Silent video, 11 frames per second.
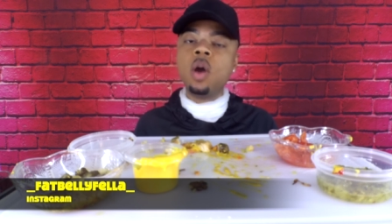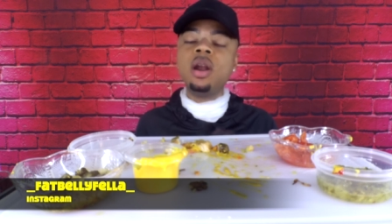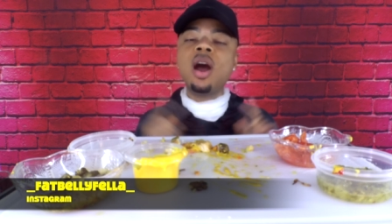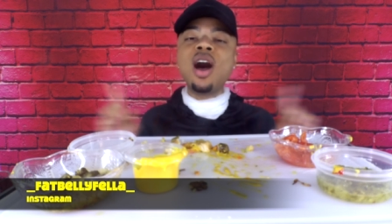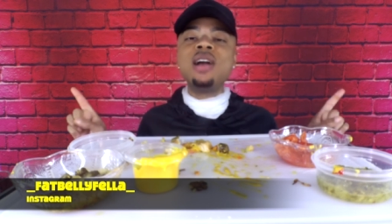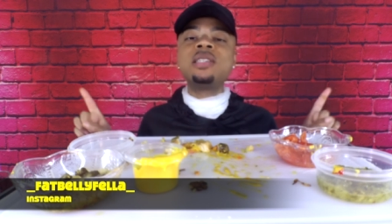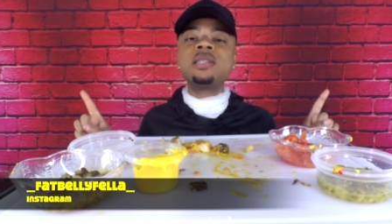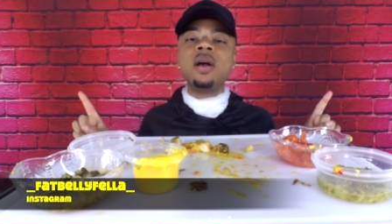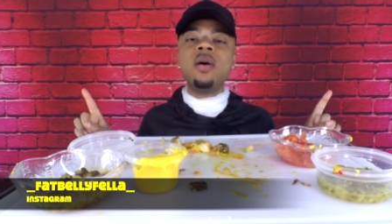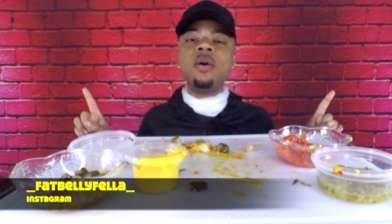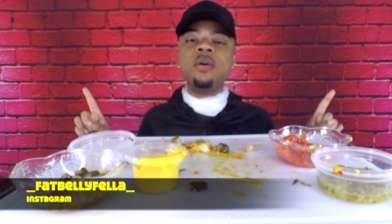And
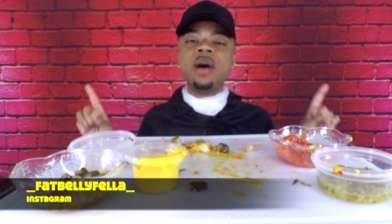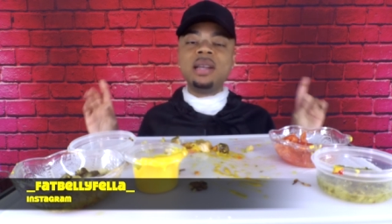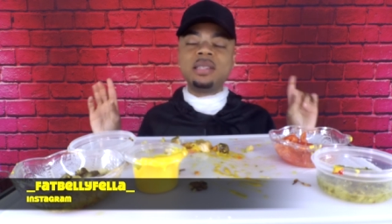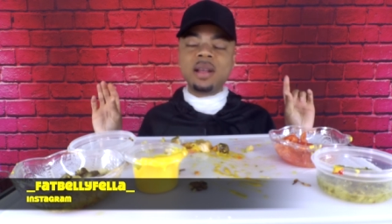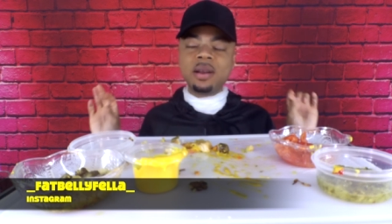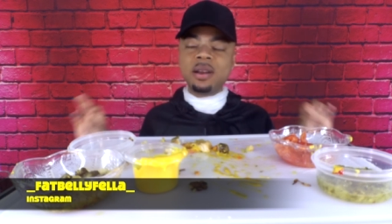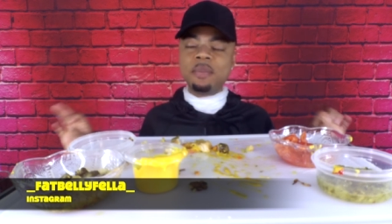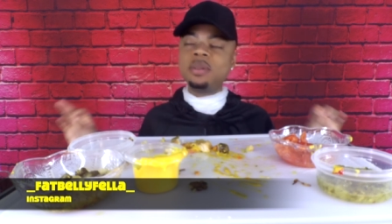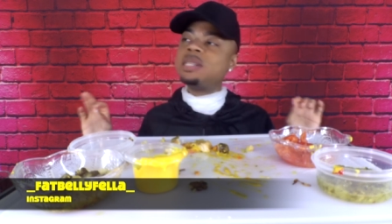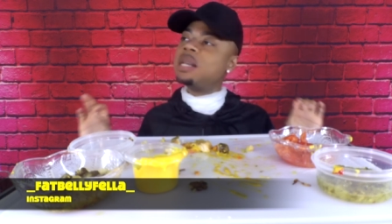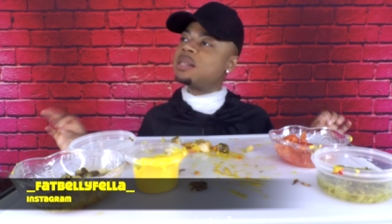also, I started up a
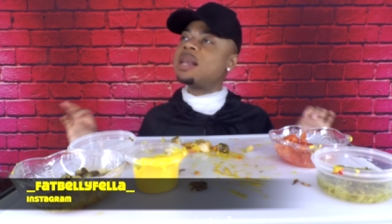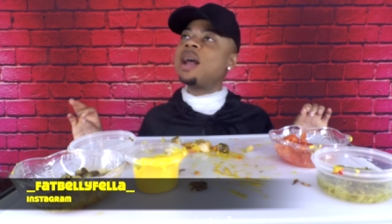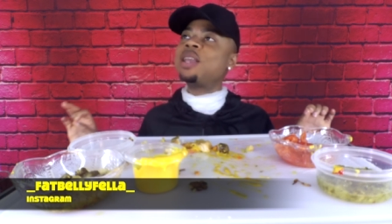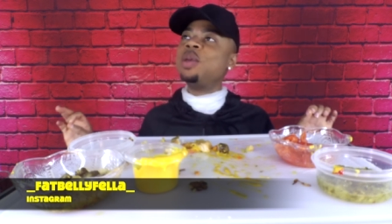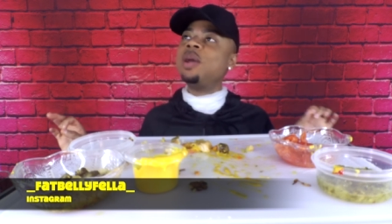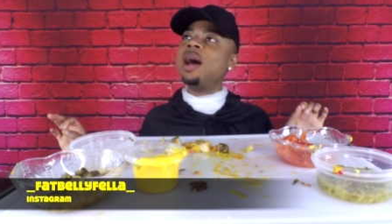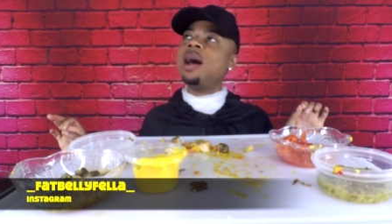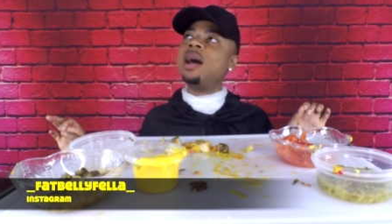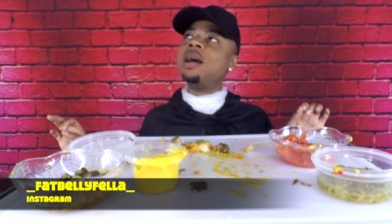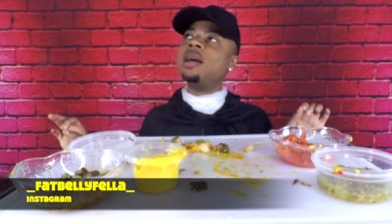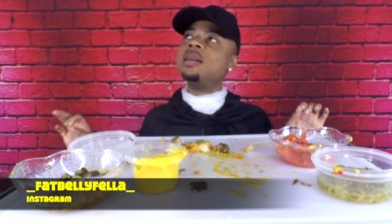TikTok, you
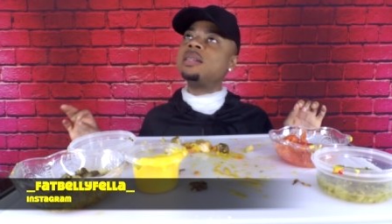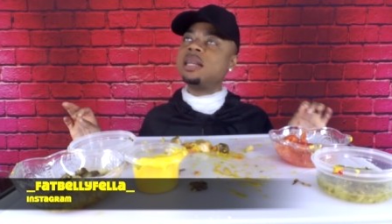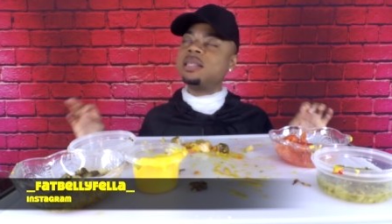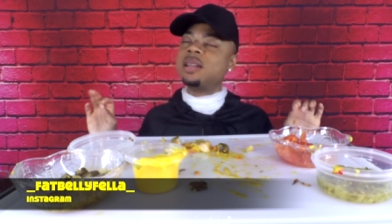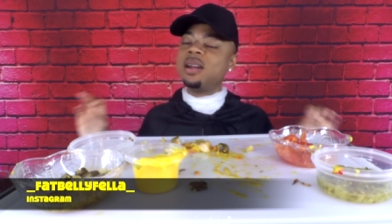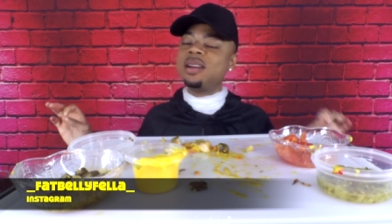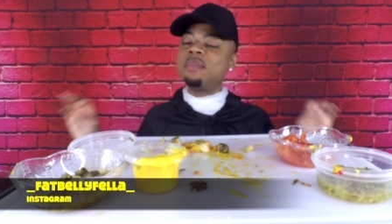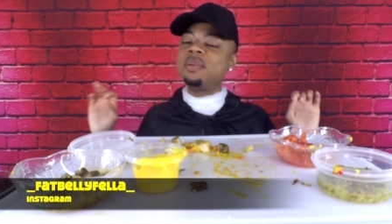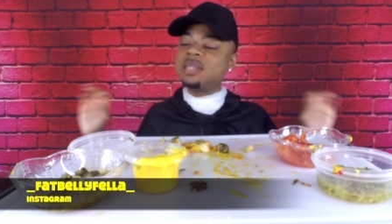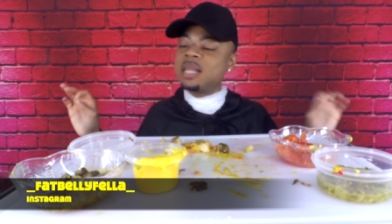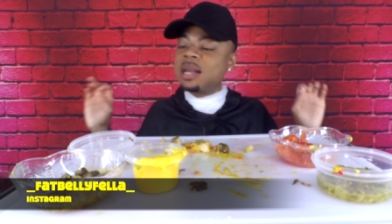guys. I started up
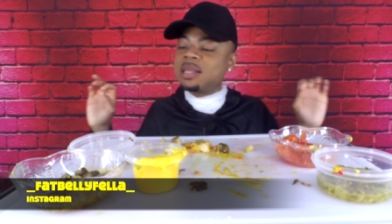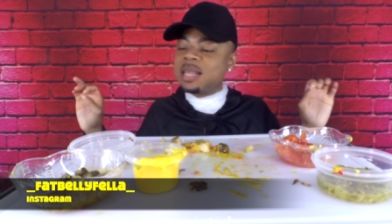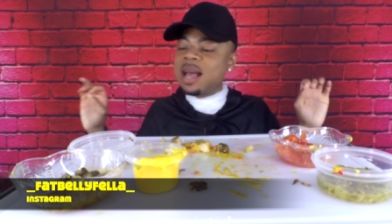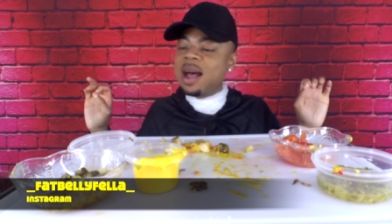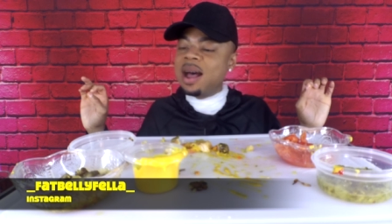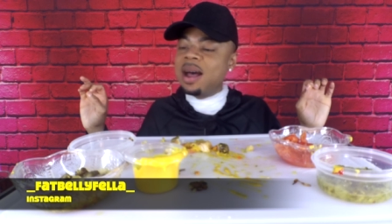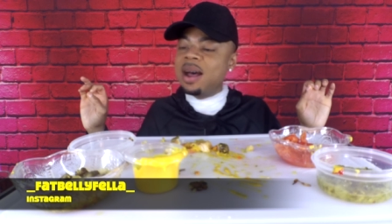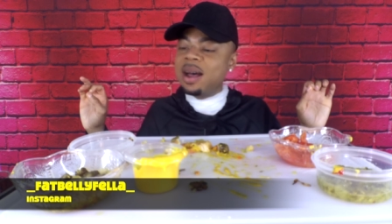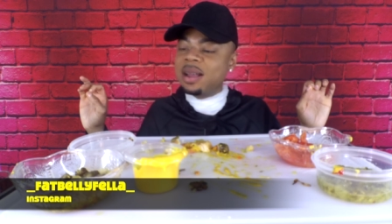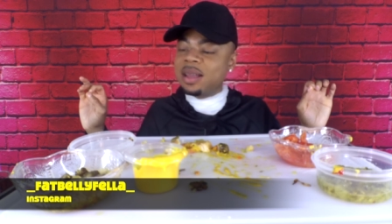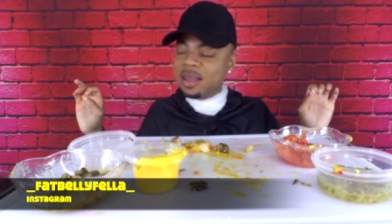a
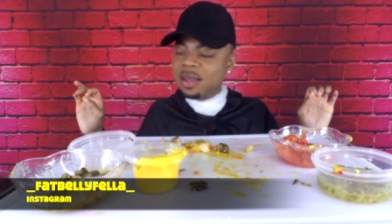TikTok.